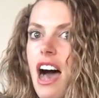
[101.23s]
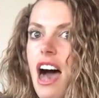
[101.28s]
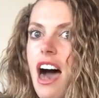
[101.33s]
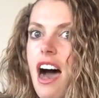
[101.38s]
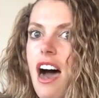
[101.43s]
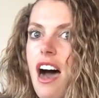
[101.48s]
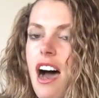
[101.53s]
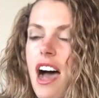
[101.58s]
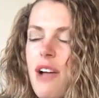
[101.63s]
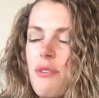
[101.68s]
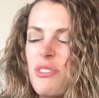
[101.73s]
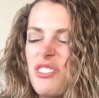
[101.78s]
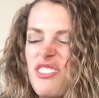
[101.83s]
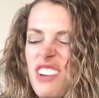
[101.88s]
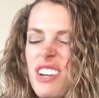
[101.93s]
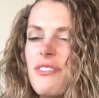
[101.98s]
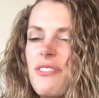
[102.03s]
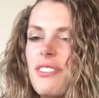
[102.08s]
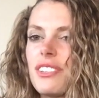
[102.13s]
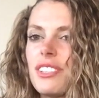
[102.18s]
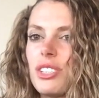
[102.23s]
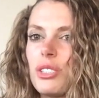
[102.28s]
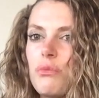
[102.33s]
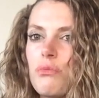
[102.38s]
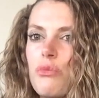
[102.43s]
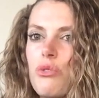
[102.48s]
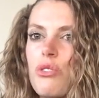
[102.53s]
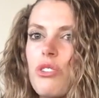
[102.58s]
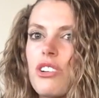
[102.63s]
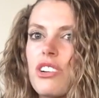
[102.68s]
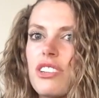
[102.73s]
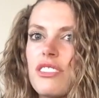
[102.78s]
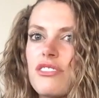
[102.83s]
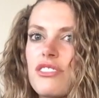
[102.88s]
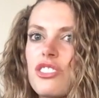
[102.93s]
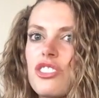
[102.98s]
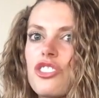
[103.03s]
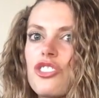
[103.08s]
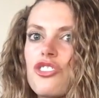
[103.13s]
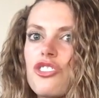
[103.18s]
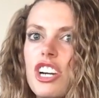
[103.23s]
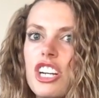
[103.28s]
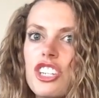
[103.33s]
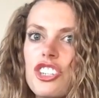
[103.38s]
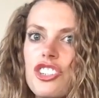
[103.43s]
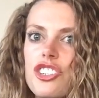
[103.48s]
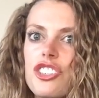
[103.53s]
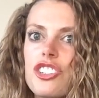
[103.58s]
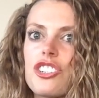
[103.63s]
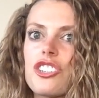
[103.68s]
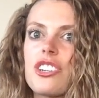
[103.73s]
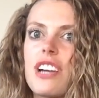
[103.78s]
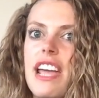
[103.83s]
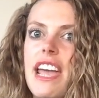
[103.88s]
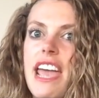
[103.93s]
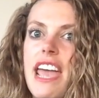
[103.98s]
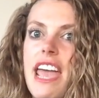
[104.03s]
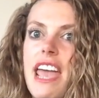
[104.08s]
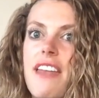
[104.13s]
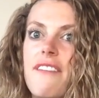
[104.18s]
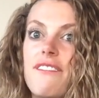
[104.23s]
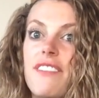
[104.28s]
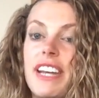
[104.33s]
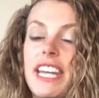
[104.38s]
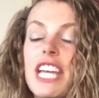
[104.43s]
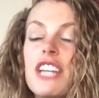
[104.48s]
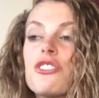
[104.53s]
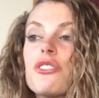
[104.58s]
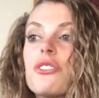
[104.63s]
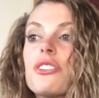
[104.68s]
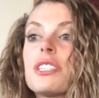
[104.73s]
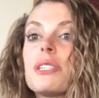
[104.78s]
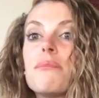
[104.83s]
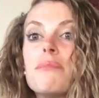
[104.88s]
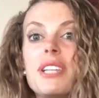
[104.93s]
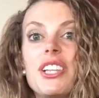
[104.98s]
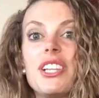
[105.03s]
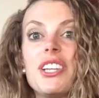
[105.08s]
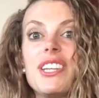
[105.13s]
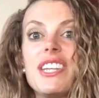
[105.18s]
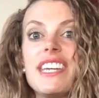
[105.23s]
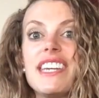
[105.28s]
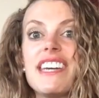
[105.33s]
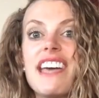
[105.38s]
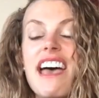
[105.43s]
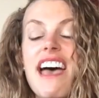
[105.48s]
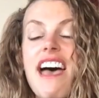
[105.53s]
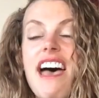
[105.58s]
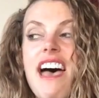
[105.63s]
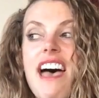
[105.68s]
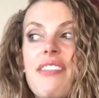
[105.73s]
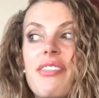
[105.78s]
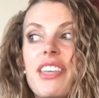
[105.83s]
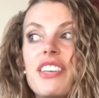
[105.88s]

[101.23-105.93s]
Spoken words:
I was ready for a little more structure and financial stability and,